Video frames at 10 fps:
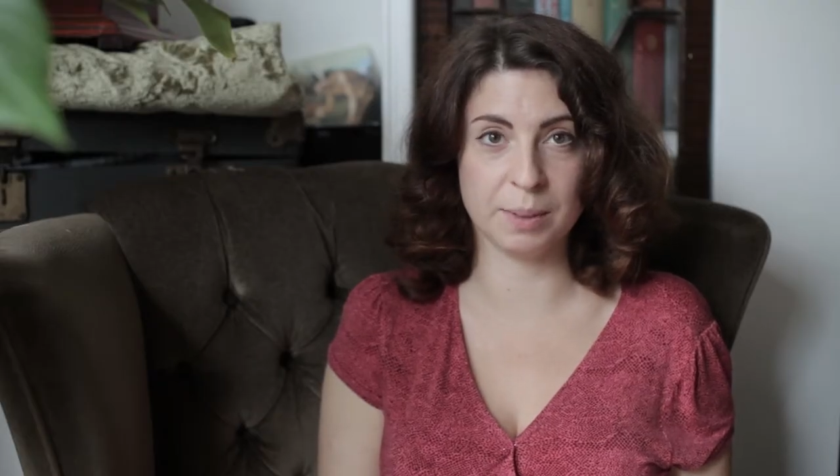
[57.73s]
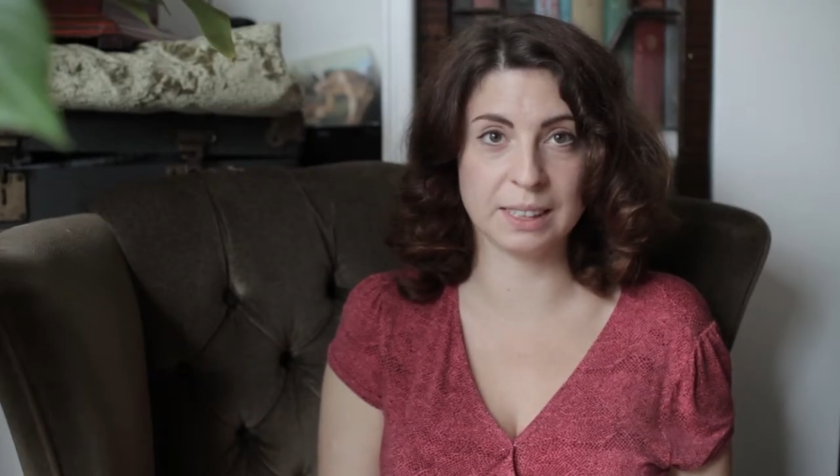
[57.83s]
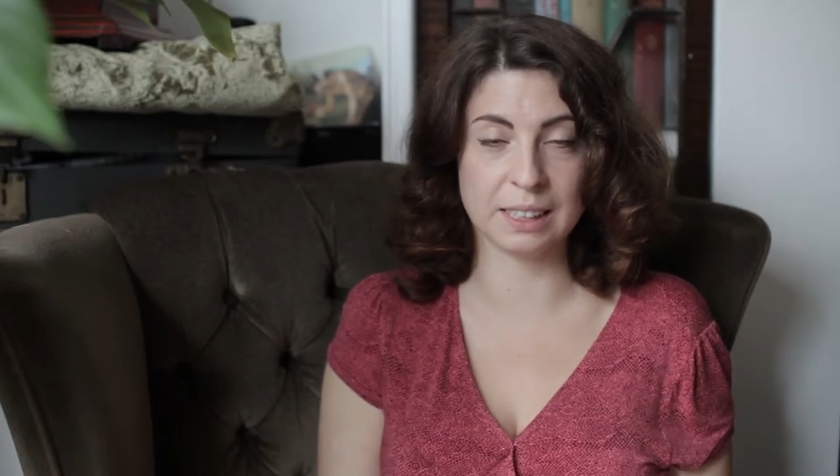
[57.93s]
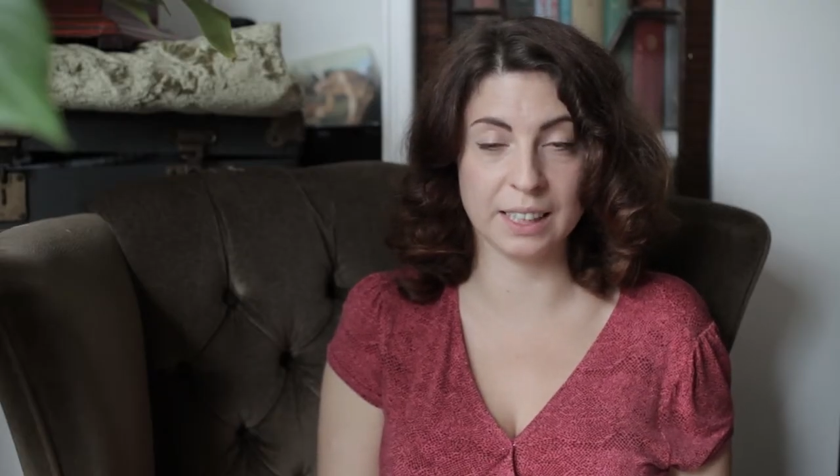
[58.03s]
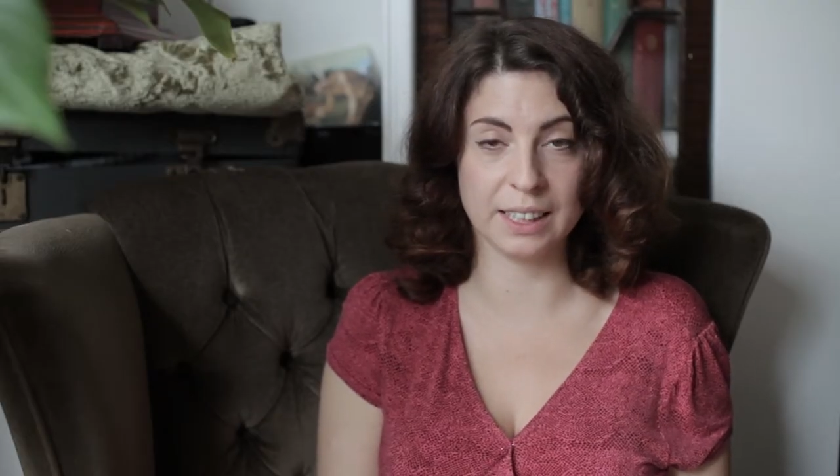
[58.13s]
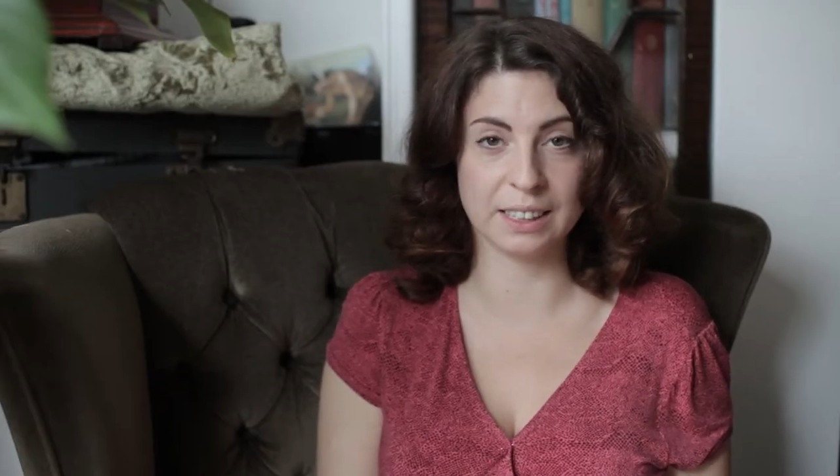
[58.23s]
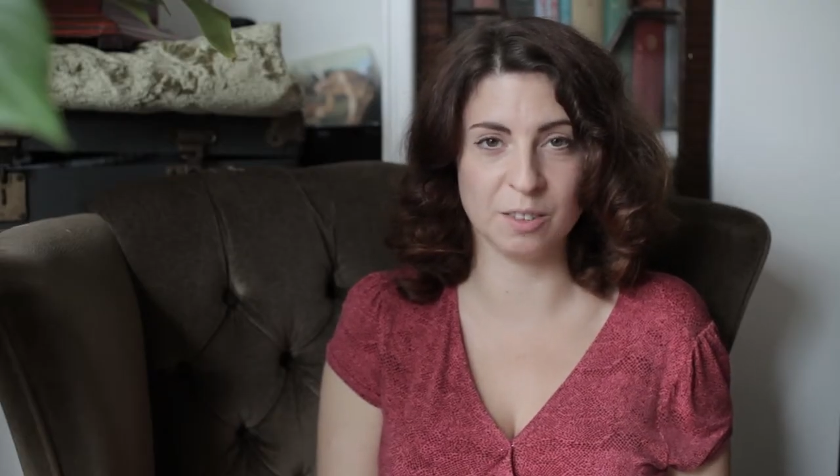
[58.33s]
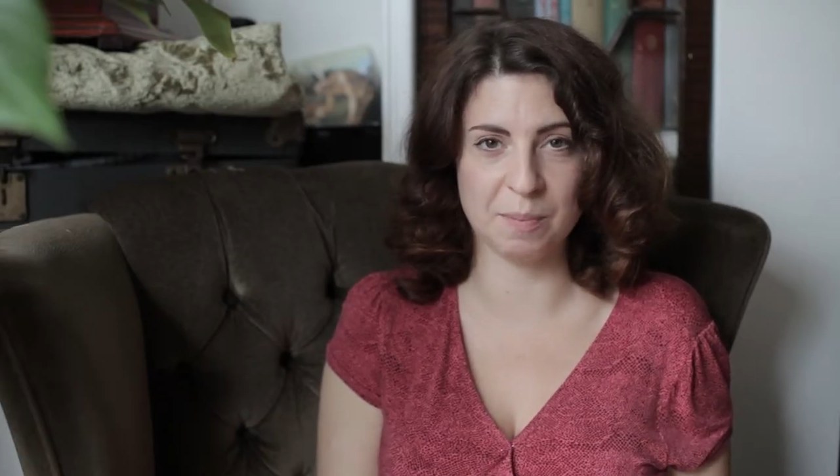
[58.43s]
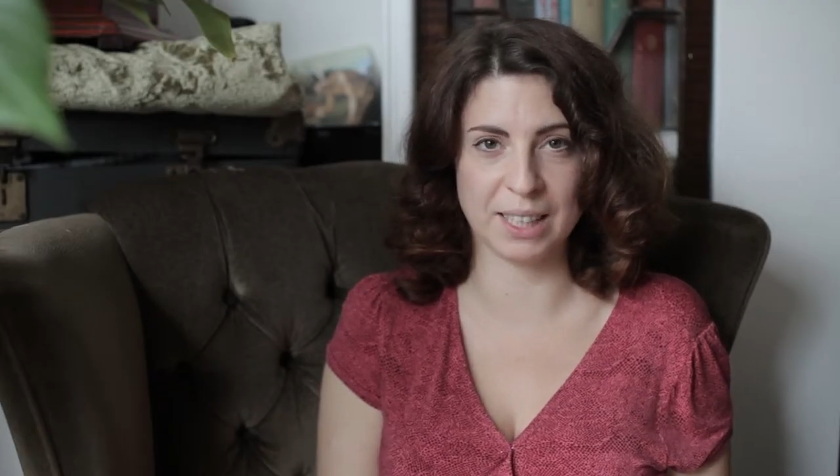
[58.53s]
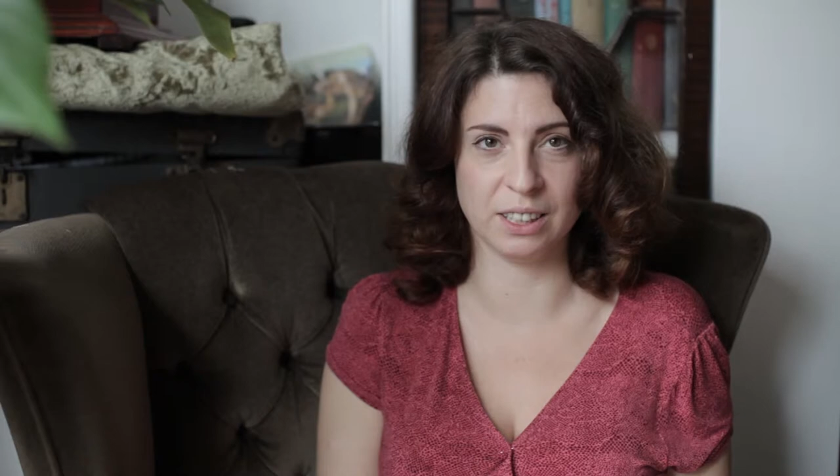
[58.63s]
been science
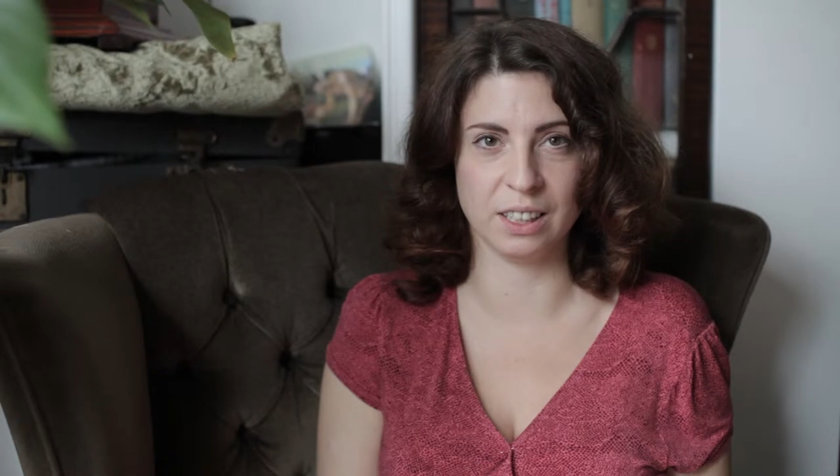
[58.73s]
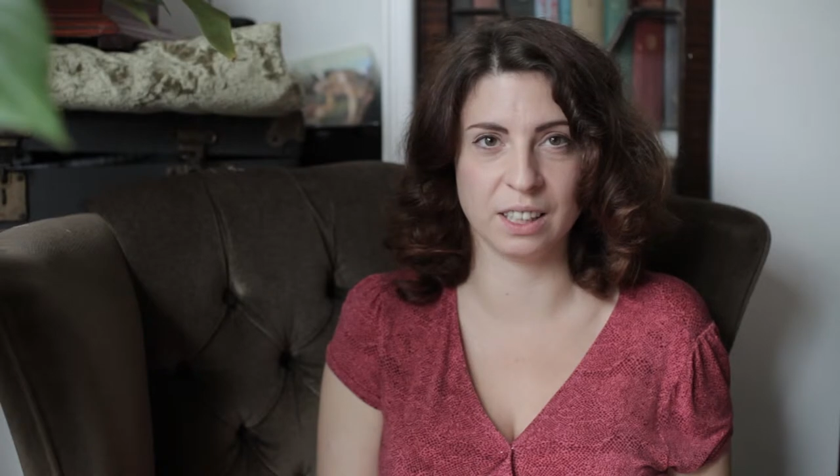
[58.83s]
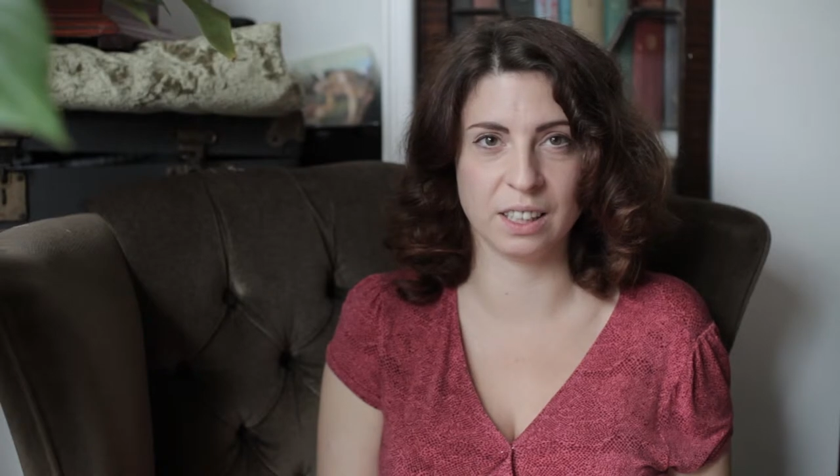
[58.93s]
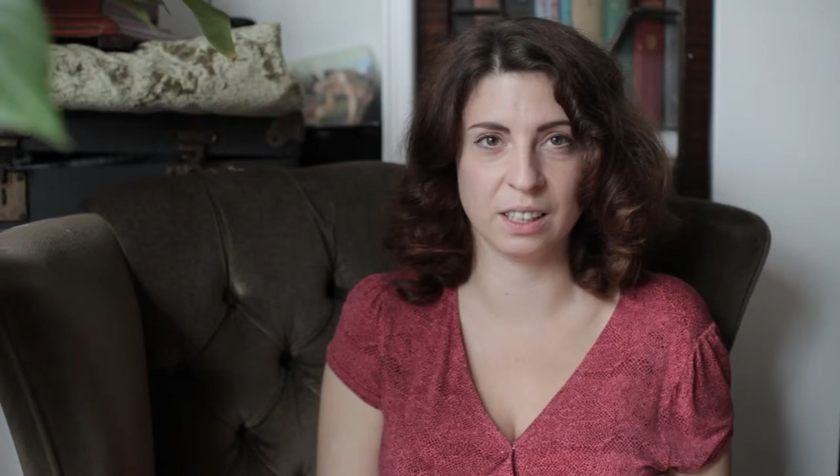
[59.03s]
and magic.